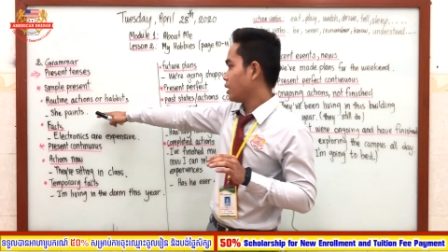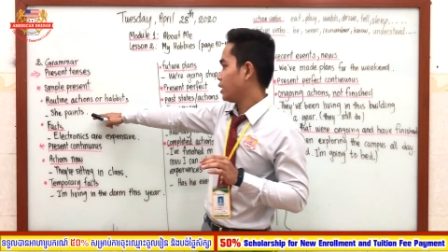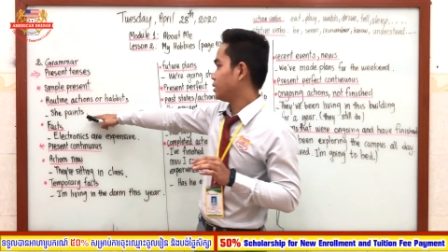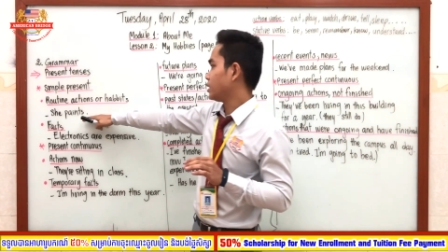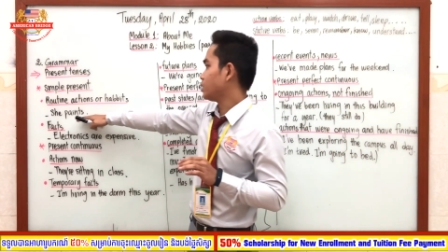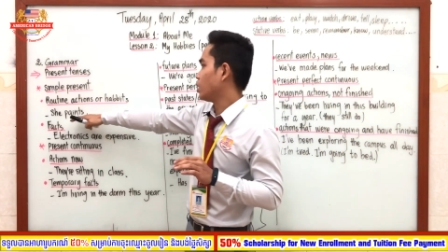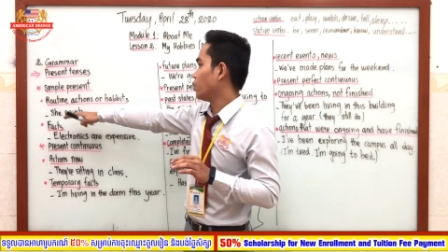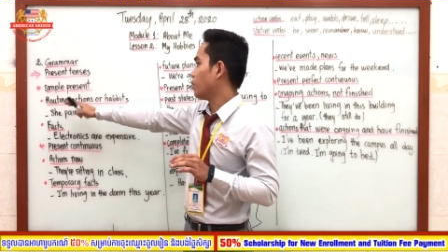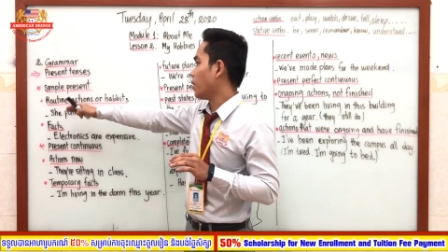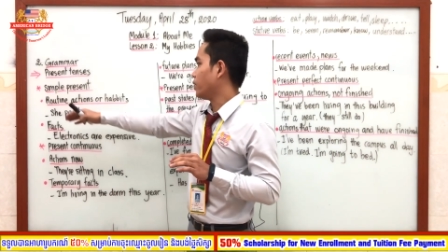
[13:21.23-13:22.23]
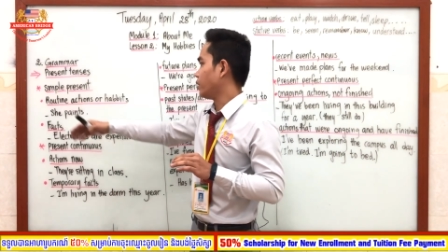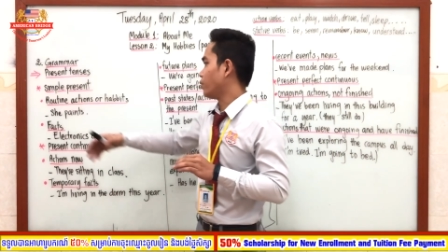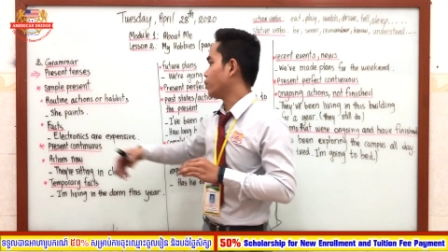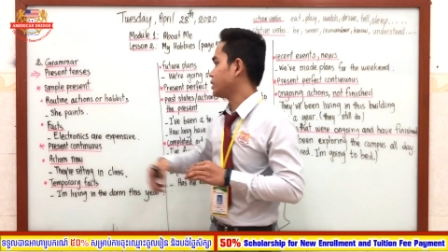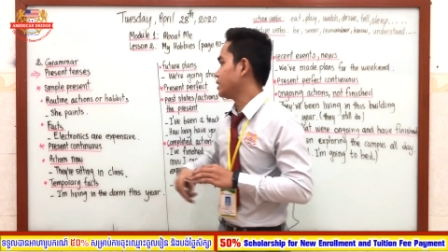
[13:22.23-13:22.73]
it just show about the
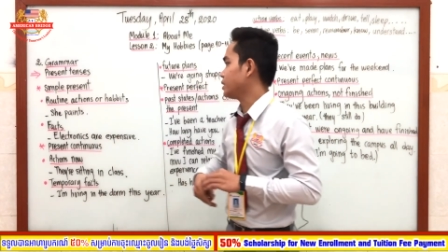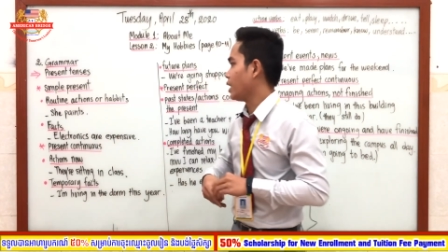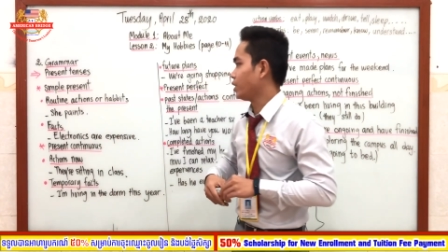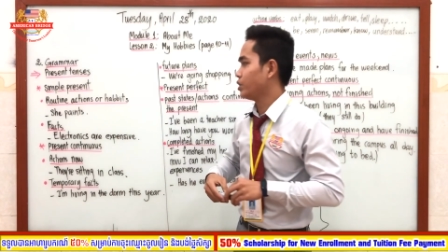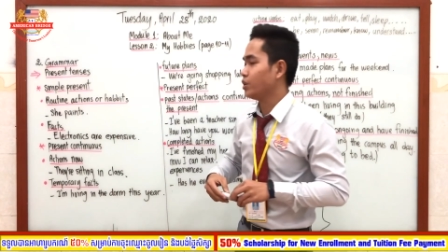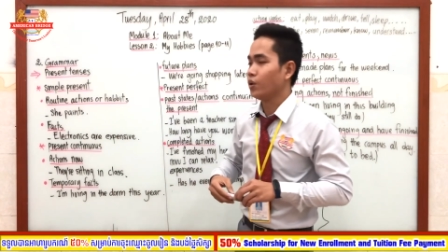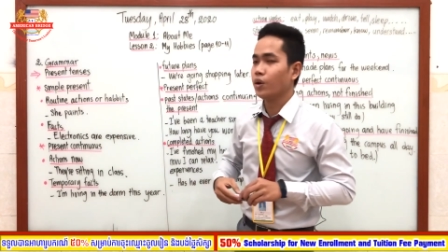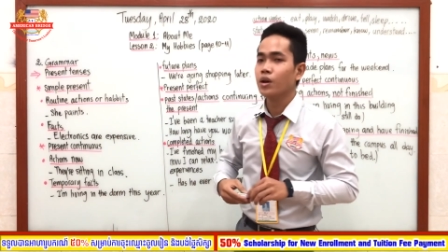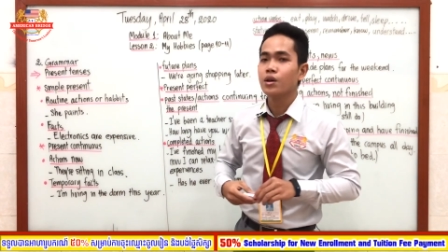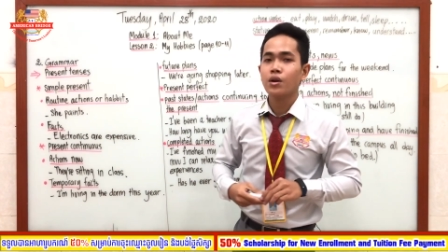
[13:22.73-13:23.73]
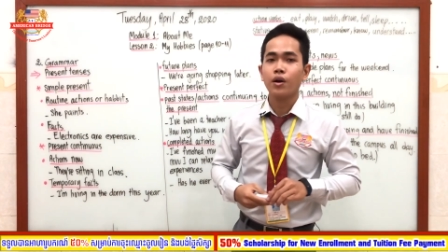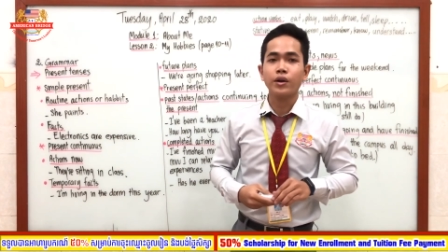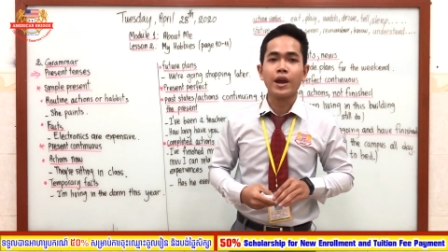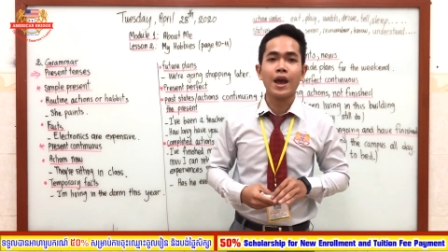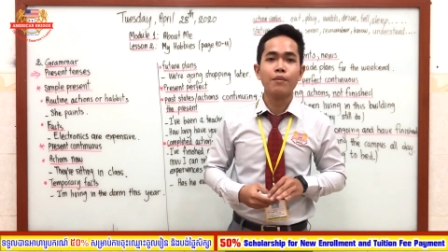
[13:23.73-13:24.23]
routines, action, or
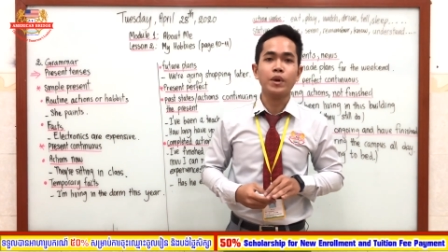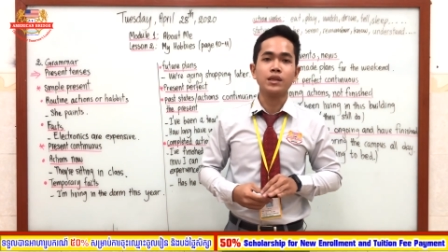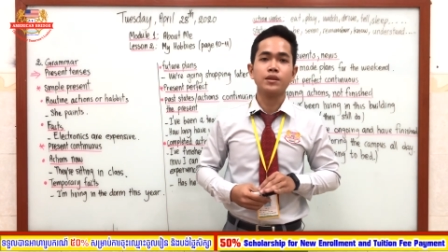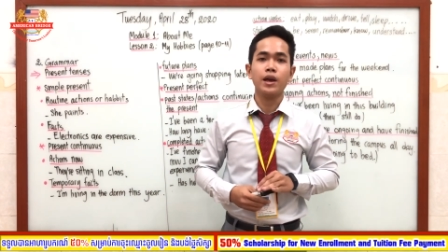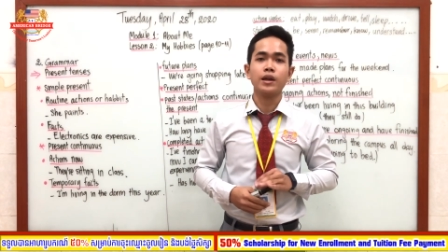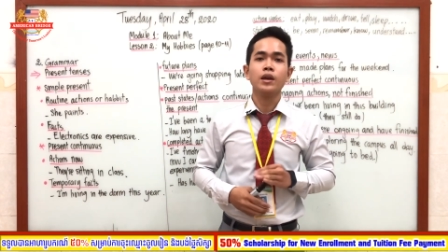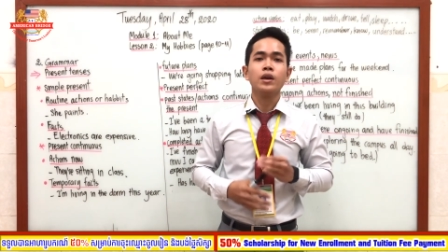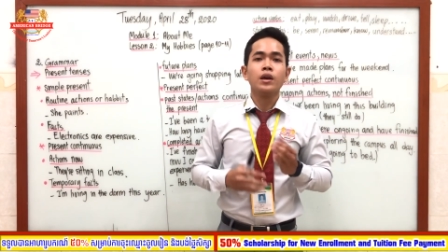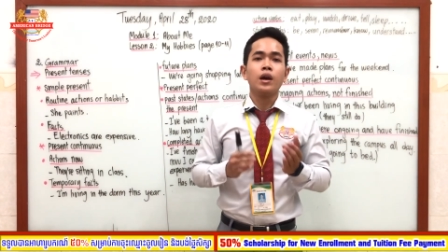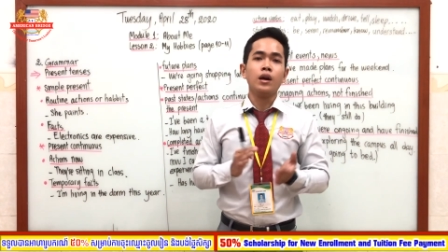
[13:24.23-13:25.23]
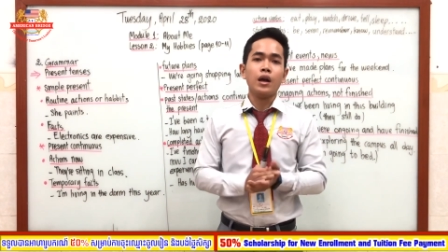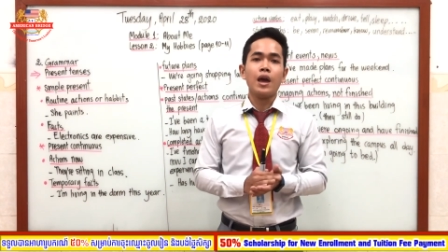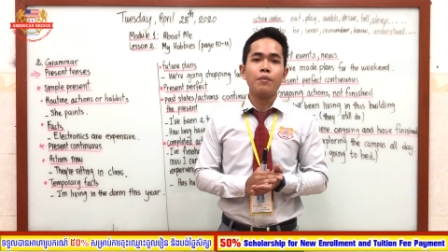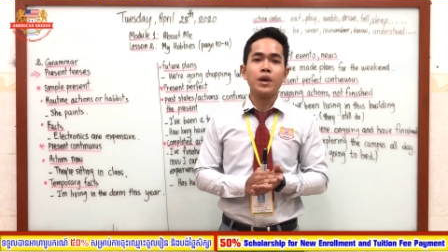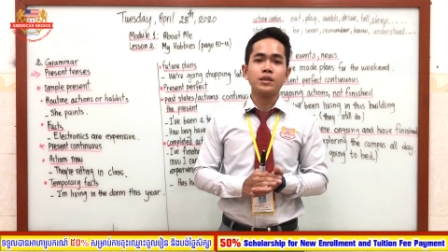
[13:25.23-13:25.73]
the habits. Like her
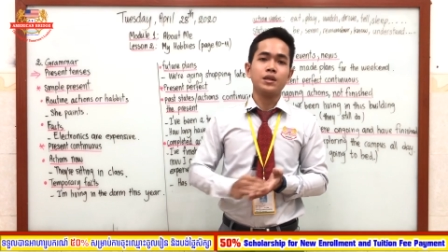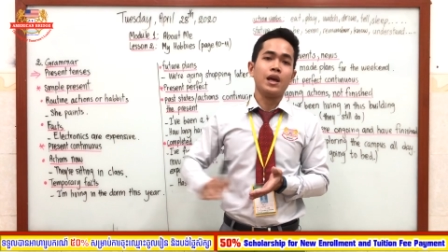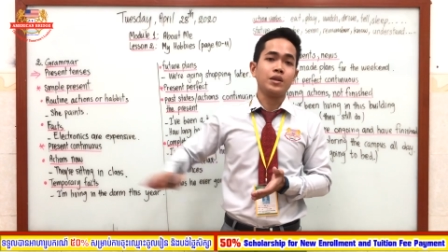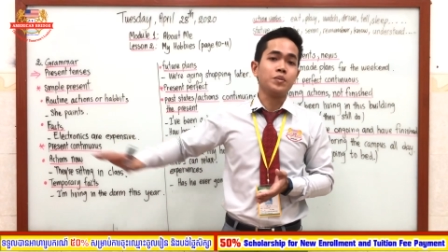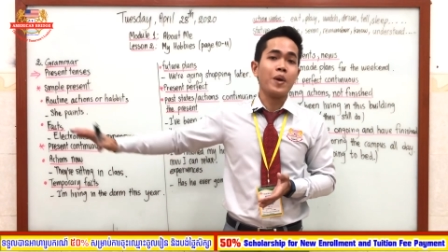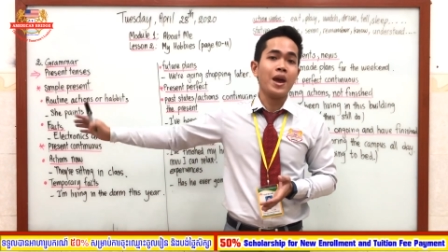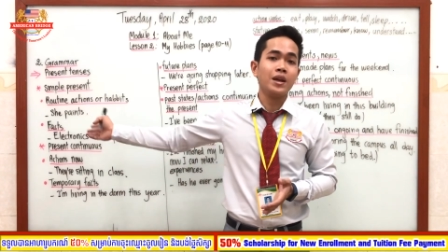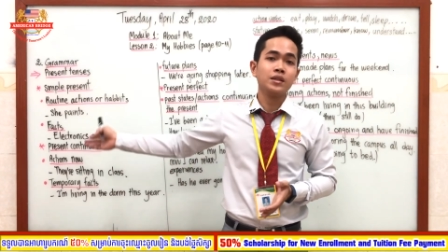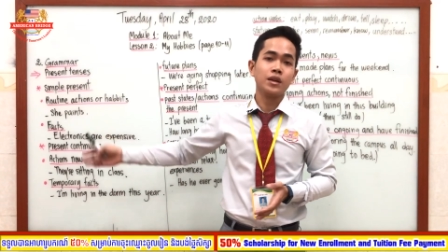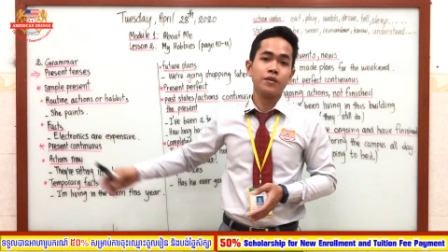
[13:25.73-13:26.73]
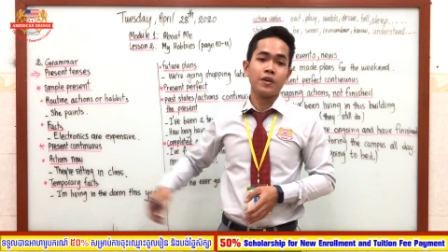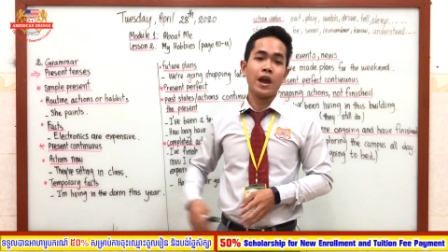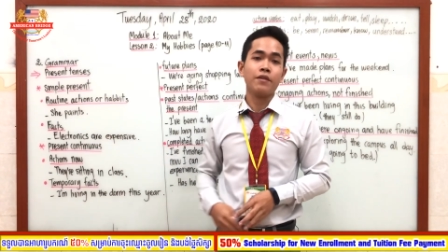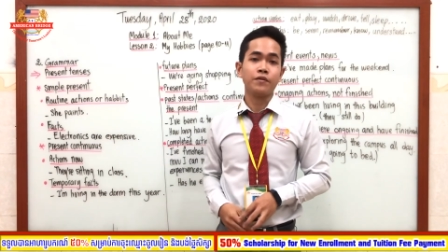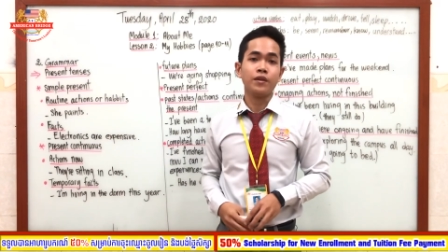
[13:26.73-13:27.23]
habit, she like to paint
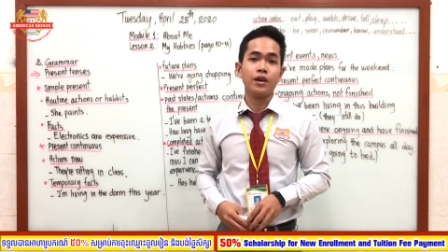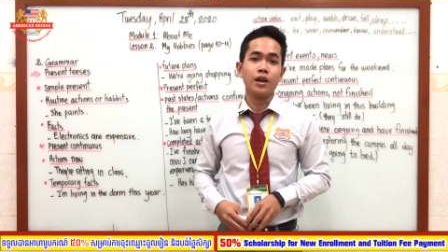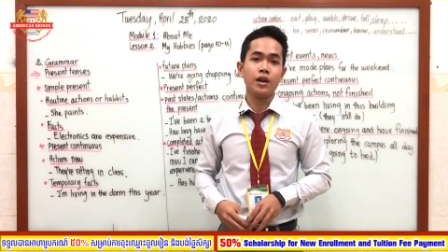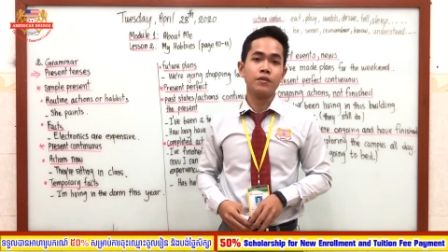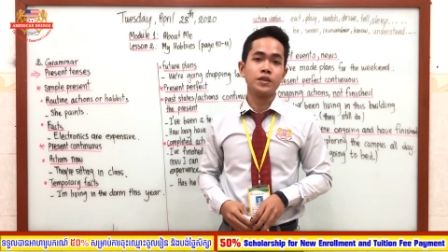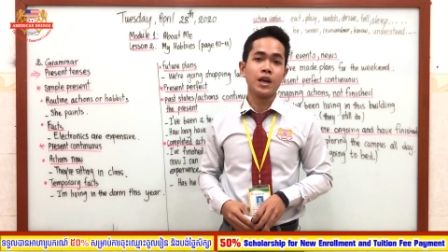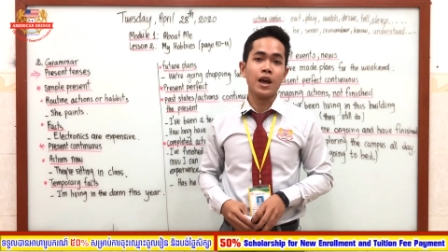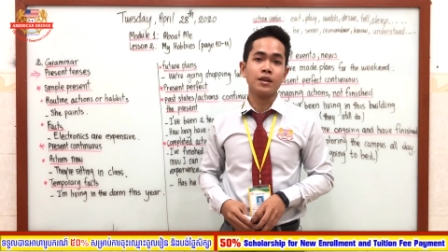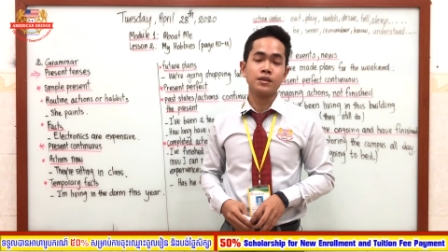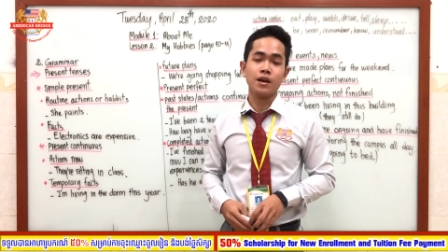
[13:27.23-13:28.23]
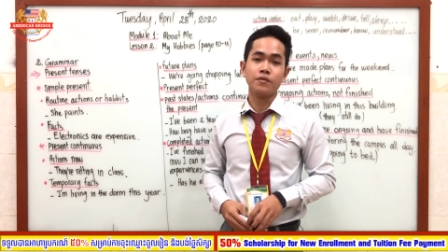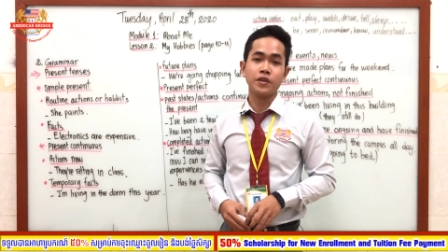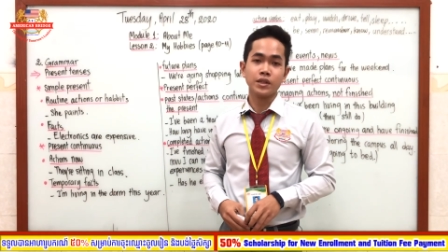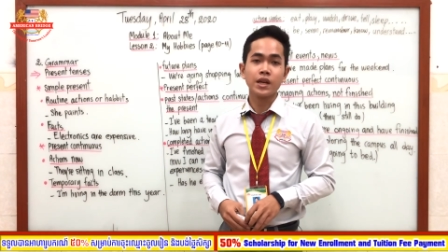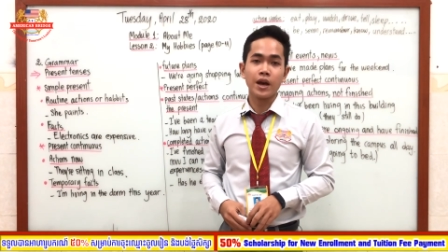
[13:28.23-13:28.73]
if she has
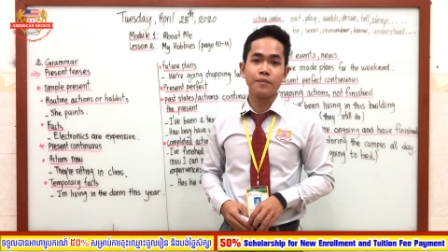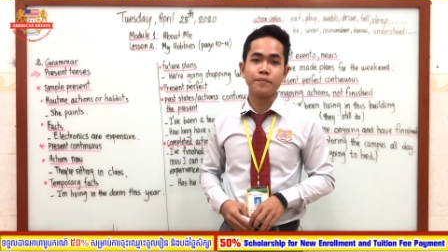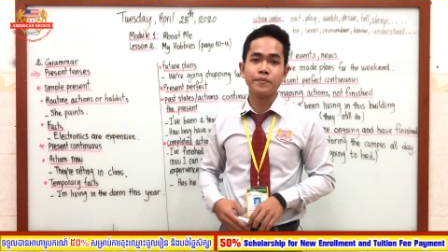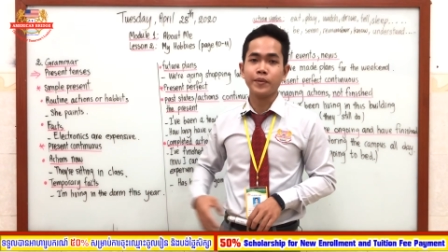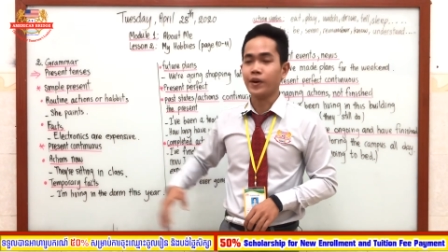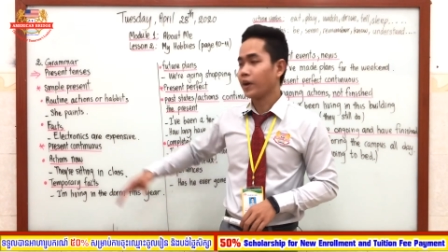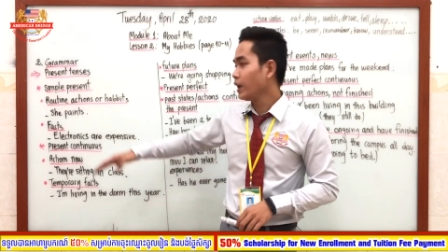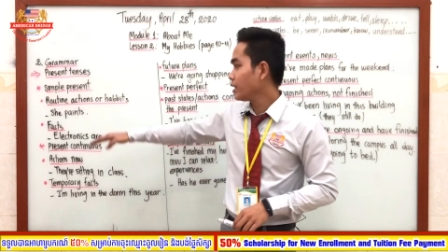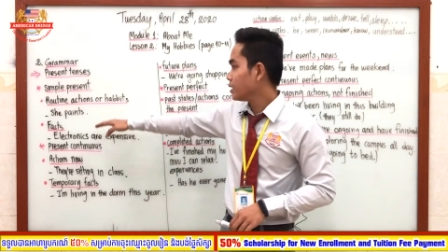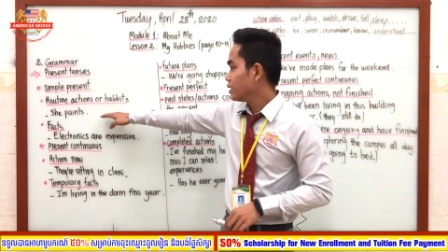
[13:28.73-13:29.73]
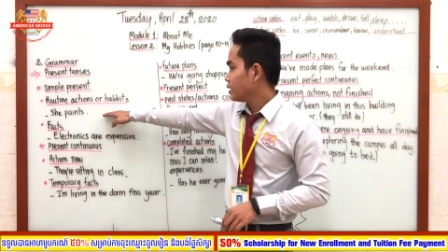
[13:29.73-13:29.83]
free time. Okay.